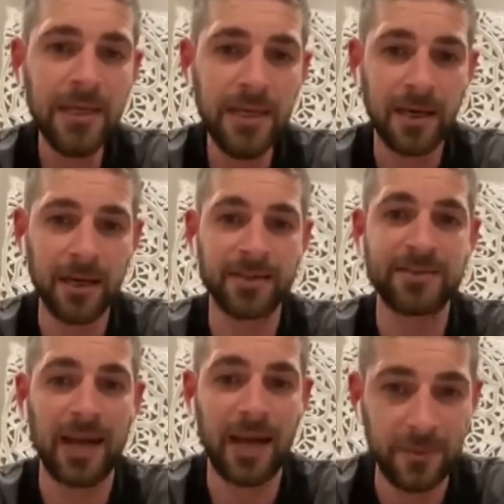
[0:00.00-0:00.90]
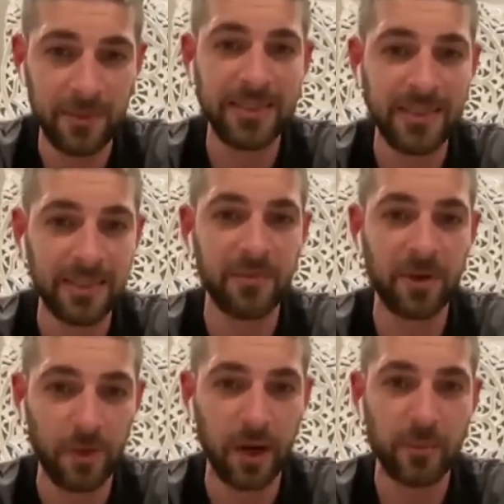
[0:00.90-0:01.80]
The timing needed to be
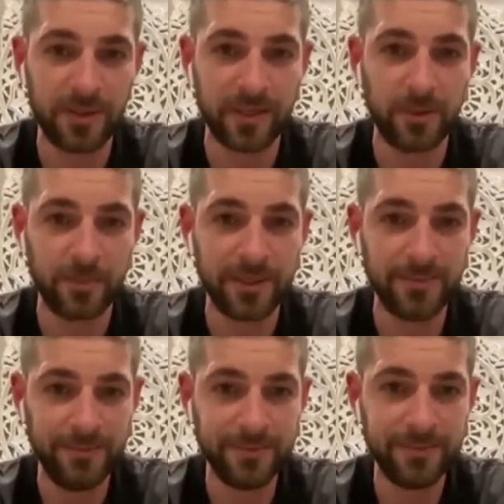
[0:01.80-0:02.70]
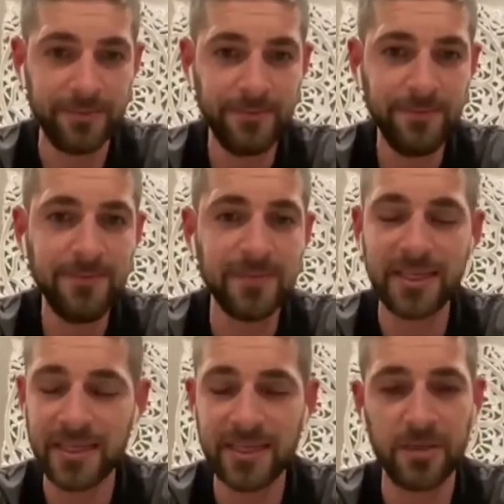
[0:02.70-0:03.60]
right with the company. It
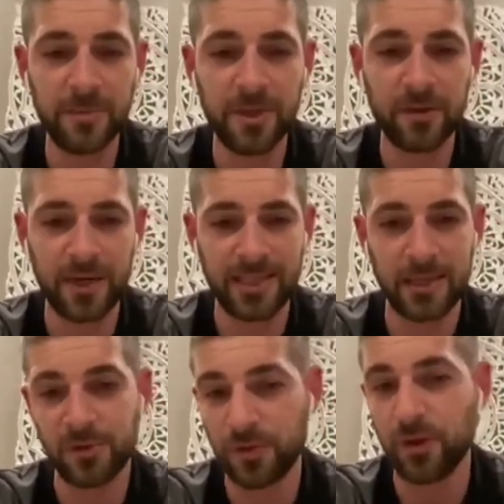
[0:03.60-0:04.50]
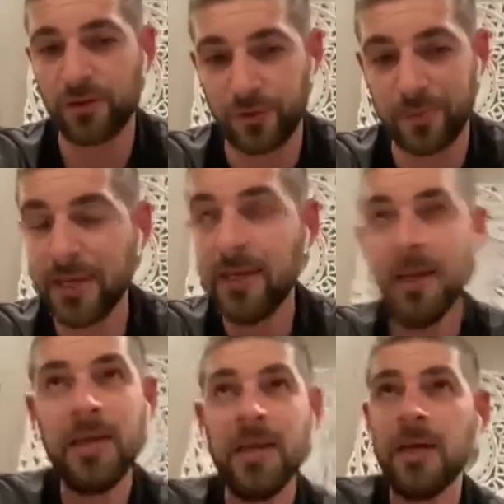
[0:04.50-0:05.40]
needed to be the right time. So those for me:
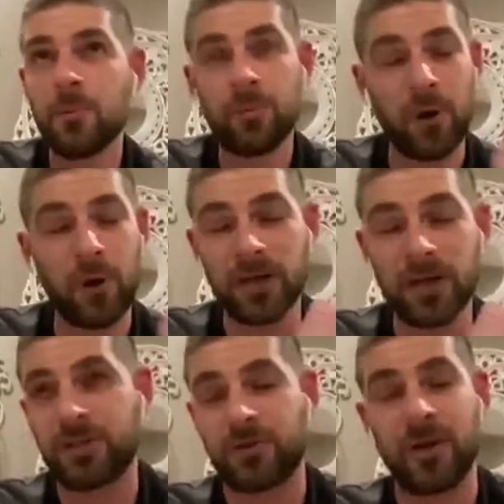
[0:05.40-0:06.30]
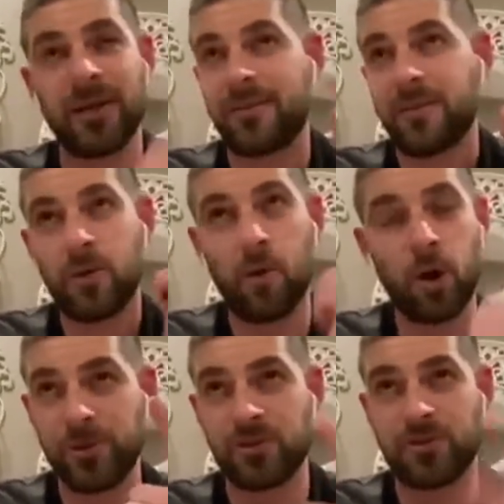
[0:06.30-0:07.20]
product strength, corporate
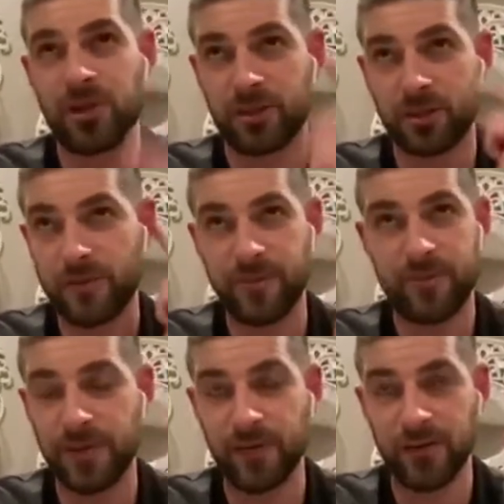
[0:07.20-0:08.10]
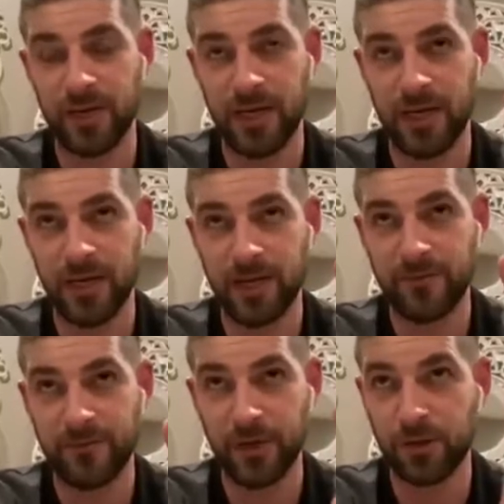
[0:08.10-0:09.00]
structure, field
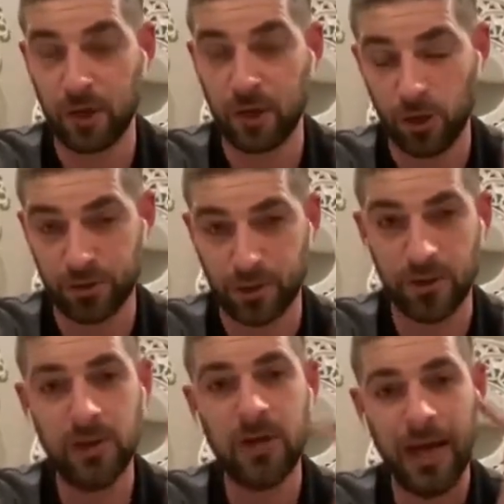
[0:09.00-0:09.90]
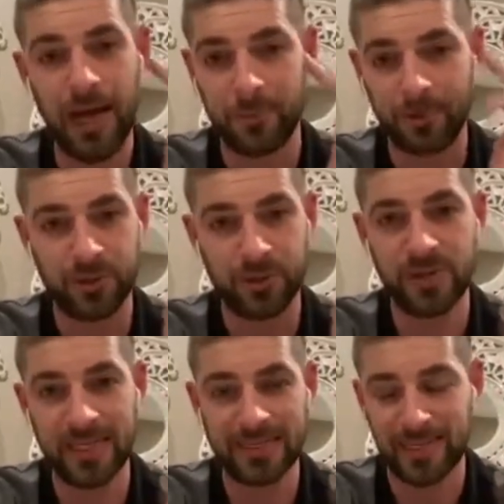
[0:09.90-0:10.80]
culture,
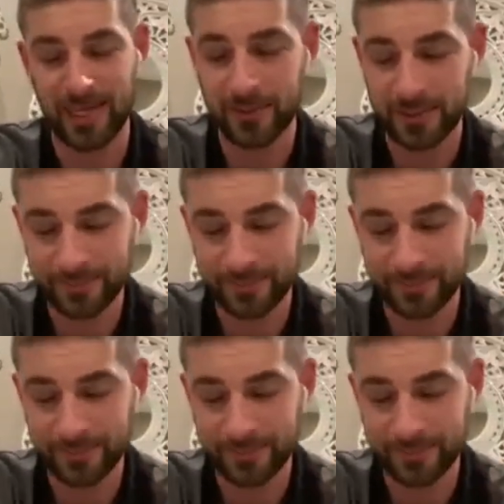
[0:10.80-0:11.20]
opportunity, and timing.